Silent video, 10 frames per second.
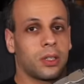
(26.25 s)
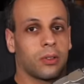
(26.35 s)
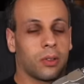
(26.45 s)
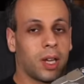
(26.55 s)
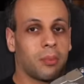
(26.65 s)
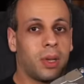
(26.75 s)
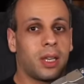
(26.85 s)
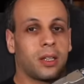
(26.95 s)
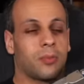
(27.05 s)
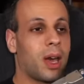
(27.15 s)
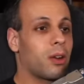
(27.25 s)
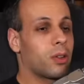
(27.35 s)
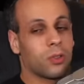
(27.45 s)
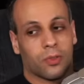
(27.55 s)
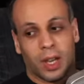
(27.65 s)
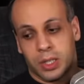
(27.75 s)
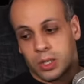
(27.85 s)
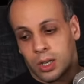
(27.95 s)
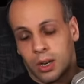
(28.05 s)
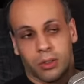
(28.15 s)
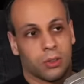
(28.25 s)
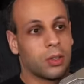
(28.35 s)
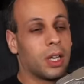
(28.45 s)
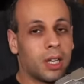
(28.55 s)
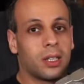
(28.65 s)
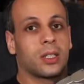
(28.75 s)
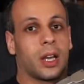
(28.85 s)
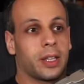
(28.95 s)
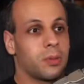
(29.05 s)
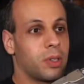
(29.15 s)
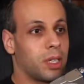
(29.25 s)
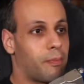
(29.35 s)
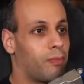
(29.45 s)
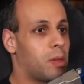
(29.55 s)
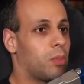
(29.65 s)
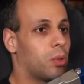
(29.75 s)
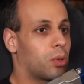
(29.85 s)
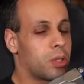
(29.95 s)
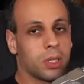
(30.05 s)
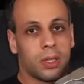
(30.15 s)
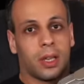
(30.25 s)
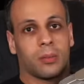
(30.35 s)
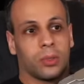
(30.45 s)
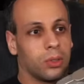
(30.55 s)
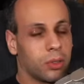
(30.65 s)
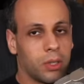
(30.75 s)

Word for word: you know, they're not made in the manner other devices are, they're designed to be more sustainable,